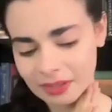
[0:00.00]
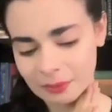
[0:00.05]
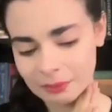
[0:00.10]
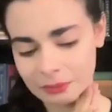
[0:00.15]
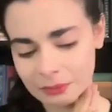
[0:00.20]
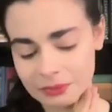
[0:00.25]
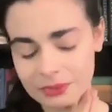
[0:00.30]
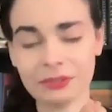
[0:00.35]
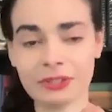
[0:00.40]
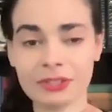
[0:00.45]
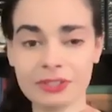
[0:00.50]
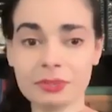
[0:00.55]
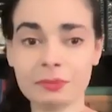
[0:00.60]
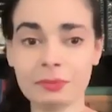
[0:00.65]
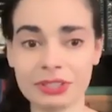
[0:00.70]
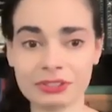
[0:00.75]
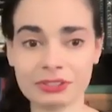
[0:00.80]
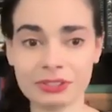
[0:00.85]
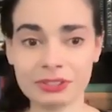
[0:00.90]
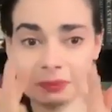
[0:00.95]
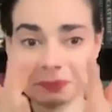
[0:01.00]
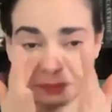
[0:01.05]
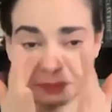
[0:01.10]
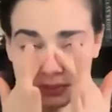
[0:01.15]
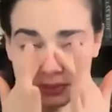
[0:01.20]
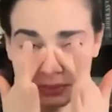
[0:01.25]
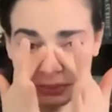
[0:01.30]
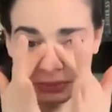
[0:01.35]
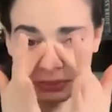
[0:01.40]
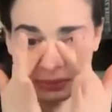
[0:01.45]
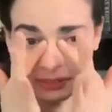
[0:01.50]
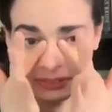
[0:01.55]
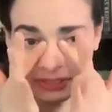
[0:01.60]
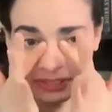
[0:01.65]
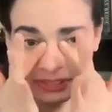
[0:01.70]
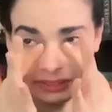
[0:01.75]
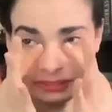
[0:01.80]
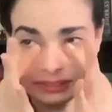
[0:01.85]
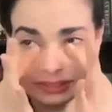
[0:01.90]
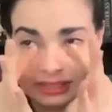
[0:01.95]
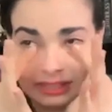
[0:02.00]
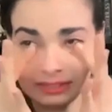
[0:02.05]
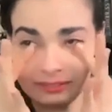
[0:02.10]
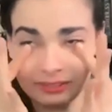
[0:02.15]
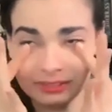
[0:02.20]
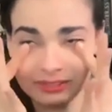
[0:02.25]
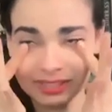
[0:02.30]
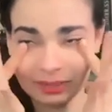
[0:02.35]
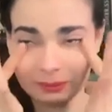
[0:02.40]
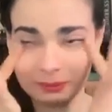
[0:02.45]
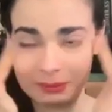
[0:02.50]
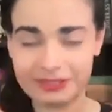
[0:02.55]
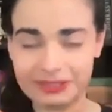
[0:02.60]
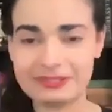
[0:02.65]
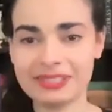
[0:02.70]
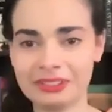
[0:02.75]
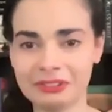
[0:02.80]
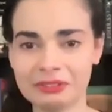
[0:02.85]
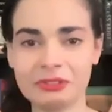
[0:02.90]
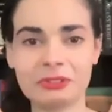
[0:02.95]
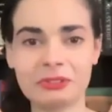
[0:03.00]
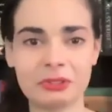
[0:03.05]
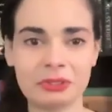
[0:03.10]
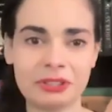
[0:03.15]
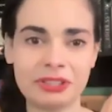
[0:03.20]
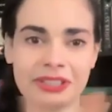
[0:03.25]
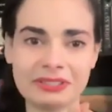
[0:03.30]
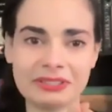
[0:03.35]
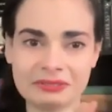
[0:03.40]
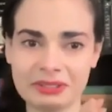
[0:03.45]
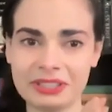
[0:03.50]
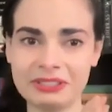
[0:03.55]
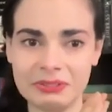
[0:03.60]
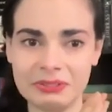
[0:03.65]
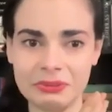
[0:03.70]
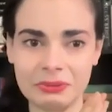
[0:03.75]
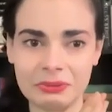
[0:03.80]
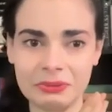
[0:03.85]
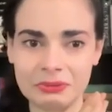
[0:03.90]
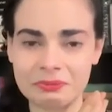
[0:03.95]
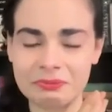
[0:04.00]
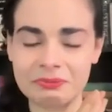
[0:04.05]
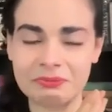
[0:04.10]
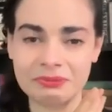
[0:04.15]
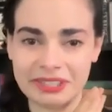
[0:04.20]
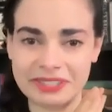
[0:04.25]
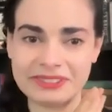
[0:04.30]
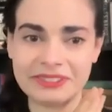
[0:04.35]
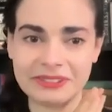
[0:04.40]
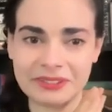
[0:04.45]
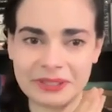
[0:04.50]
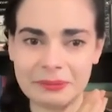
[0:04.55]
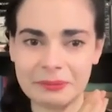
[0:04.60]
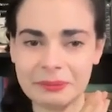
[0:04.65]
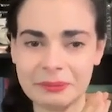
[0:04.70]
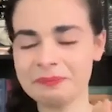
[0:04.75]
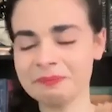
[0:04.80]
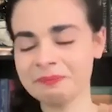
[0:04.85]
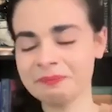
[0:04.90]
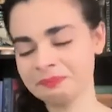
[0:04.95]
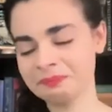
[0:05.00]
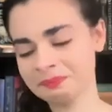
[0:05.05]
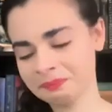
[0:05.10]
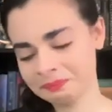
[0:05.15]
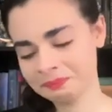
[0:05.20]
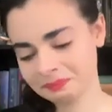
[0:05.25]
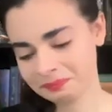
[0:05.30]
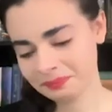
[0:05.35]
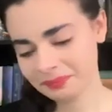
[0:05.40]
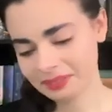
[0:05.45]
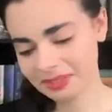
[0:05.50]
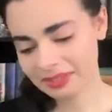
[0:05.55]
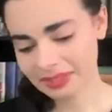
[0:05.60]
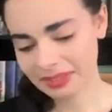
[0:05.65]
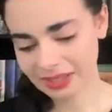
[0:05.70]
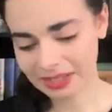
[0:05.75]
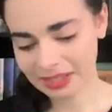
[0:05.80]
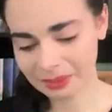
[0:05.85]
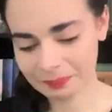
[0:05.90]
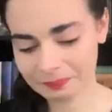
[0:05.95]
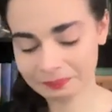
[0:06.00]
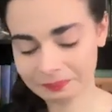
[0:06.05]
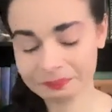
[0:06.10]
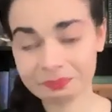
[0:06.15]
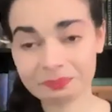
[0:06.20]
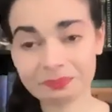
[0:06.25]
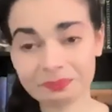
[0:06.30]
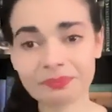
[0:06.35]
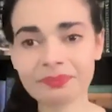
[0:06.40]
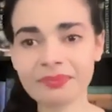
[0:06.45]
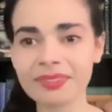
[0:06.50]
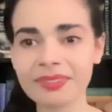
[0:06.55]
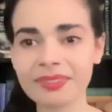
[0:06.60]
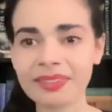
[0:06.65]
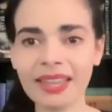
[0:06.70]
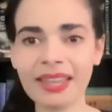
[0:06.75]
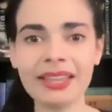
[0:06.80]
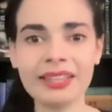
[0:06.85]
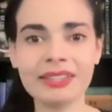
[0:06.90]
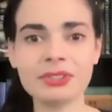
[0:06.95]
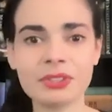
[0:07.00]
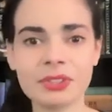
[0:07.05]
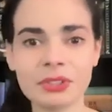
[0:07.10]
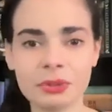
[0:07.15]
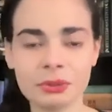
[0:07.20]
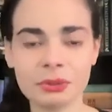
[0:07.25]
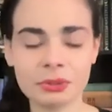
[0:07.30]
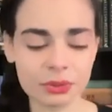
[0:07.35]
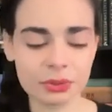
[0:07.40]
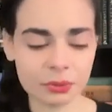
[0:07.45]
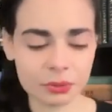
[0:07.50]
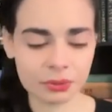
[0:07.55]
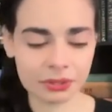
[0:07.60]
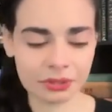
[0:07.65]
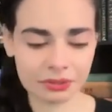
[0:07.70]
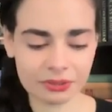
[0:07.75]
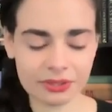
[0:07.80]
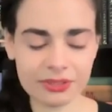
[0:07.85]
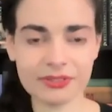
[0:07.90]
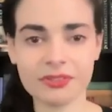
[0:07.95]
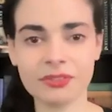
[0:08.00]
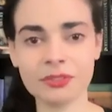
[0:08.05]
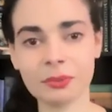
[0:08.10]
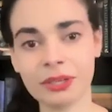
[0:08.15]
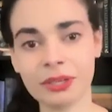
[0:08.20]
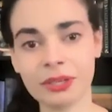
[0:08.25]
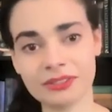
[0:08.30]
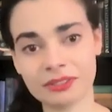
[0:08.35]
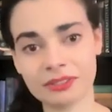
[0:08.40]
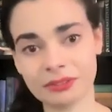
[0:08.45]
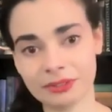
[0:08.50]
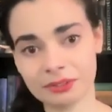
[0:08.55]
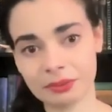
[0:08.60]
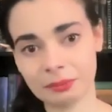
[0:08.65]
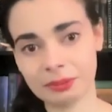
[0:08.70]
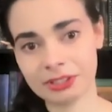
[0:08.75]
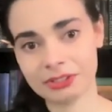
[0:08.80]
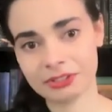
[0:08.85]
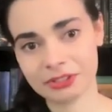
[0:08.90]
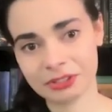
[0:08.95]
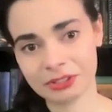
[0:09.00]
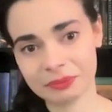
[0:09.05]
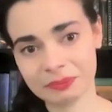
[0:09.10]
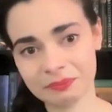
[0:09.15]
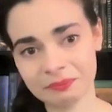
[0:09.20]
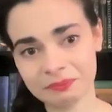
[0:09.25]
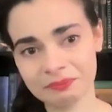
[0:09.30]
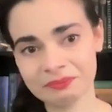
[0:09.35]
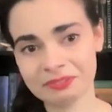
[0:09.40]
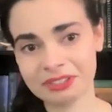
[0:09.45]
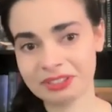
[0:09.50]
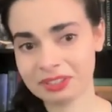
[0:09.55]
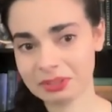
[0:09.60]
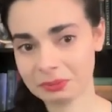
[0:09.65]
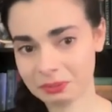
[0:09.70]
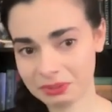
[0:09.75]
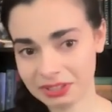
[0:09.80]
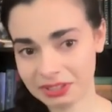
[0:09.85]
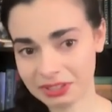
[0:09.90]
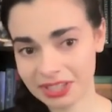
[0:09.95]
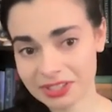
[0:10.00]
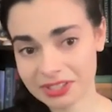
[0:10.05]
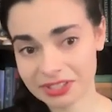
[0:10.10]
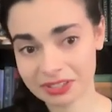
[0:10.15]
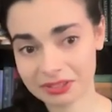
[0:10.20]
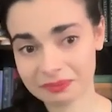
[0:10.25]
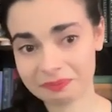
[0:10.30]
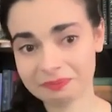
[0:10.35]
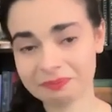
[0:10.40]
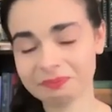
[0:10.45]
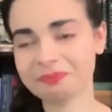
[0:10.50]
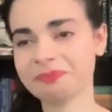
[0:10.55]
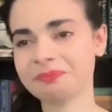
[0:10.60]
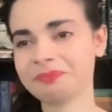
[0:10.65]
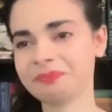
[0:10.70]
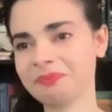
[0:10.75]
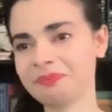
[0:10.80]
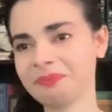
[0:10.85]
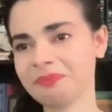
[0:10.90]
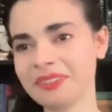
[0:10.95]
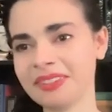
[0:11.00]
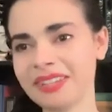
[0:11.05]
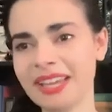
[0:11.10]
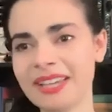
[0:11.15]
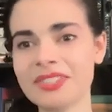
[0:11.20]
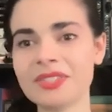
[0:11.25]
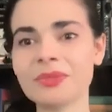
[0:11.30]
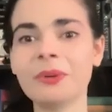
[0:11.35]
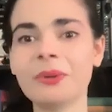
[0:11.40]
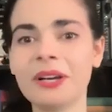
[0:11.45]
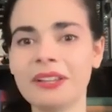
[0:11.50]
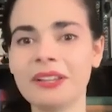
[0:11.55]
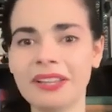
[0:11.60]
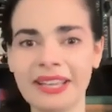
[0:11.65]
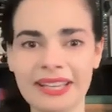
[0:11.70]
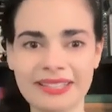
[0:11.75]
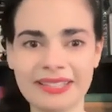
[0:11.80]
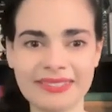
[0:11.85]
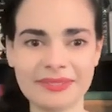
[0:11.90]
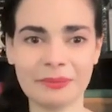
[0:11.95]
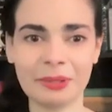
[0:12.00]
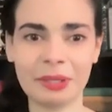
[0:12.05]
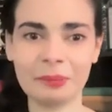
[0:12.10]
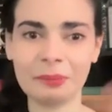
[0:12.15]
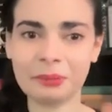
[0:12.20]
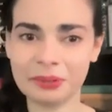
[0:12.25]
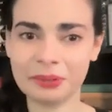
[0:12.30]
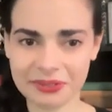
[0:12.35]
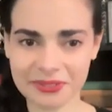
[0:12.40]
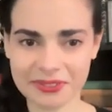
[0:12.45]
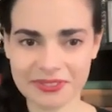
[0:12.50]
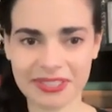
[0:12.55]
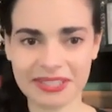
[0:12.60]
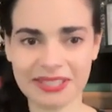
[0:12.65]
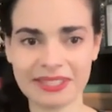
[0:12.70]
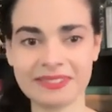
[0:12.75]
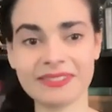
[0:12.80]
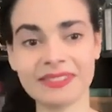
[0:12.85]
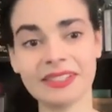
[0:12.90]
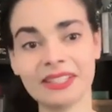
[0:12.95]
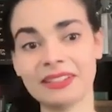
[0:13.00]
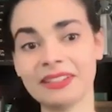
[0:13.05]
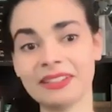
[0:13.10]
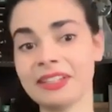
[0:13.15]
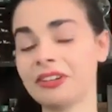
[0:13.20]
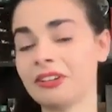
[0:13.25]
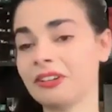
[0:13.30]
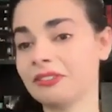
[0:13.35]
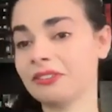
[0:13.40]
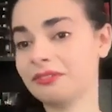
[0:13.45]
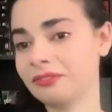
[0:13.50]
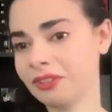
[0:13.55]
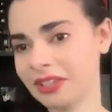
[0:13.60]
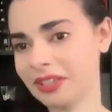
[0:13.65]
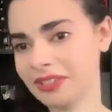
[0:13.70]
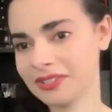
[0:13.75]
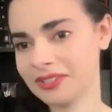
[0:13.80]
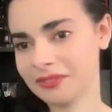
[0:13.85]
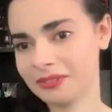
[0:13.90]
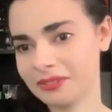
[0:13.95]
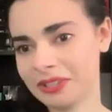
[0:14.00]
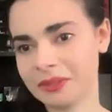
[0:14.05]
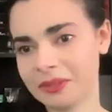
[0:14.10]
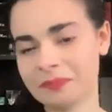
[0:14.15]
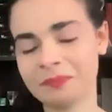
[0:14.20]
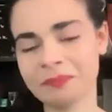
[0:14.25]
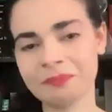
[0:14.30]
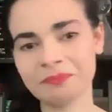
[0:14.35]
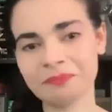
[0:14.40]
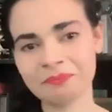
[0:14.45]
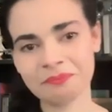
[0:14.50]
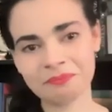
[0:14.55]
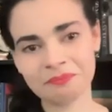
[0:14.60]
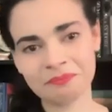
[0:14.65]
it was very special, as you can say. Like every time I tell the story, I tear up. And so she was one of the reasons why I declared the major in communication, as well as my political science and then later on philosophy